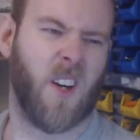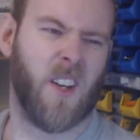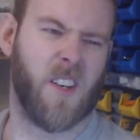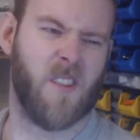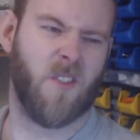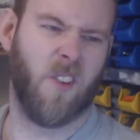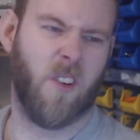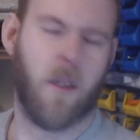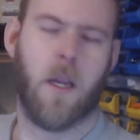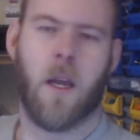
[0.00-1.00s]
too sure.
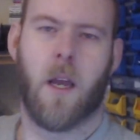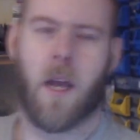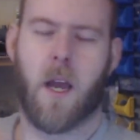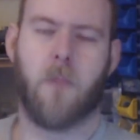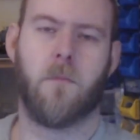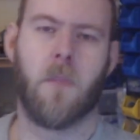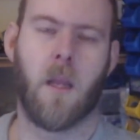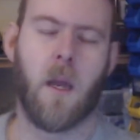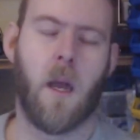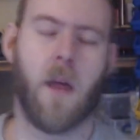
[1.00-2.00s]

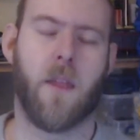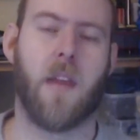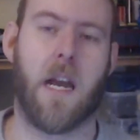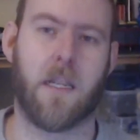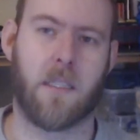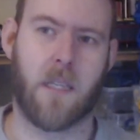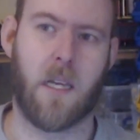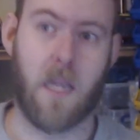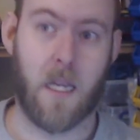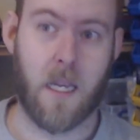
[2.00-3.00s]
That
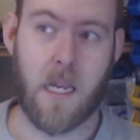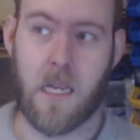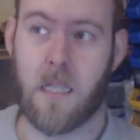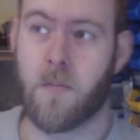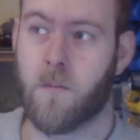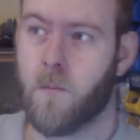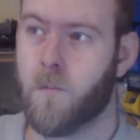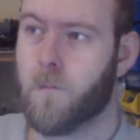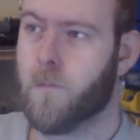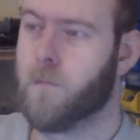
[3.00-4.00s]
is
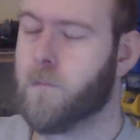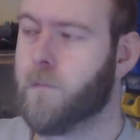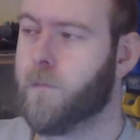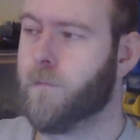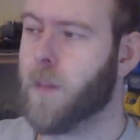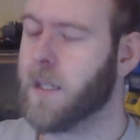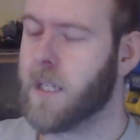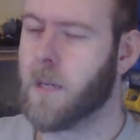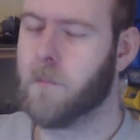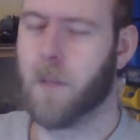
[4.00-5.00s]
body
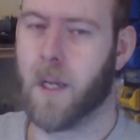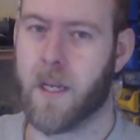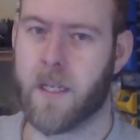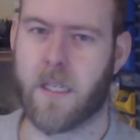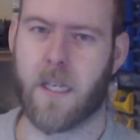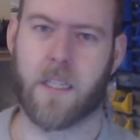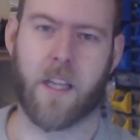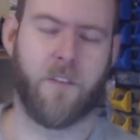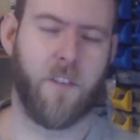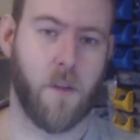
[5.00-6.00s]
complete
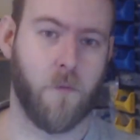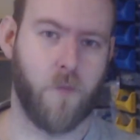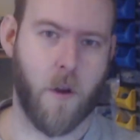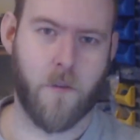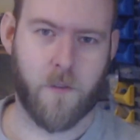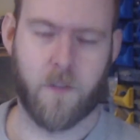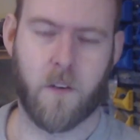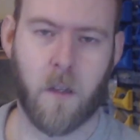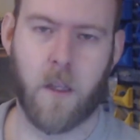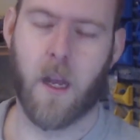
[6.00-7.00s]
except for the roof,
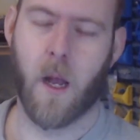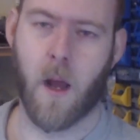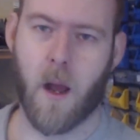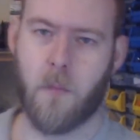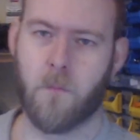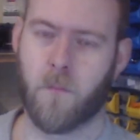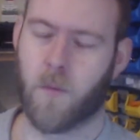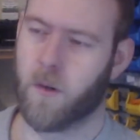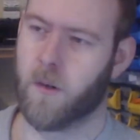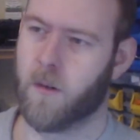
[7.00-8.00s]

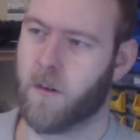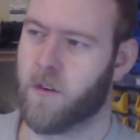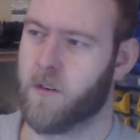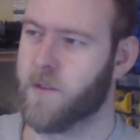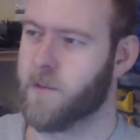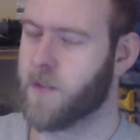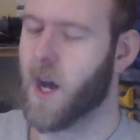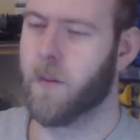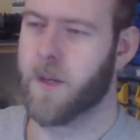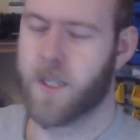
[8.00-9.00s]
or the
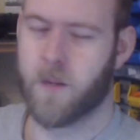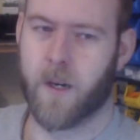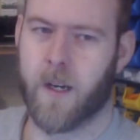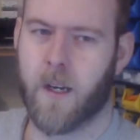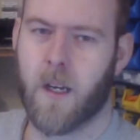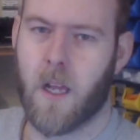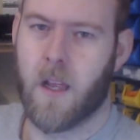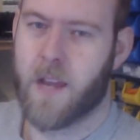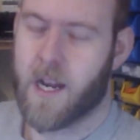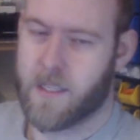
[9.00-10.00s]
top as it were.
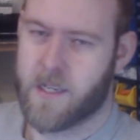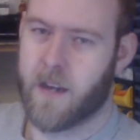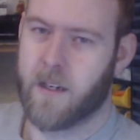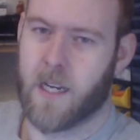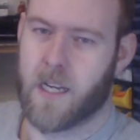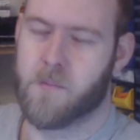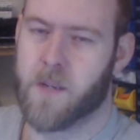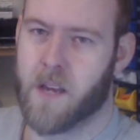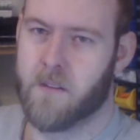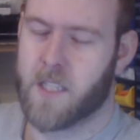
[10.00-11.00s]
That's the only last bit
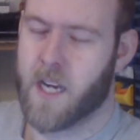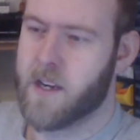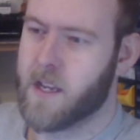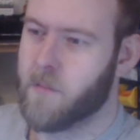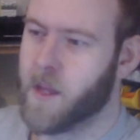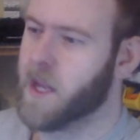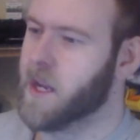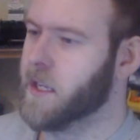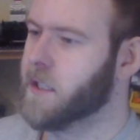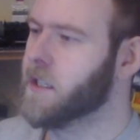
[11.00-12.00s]
outstanding, because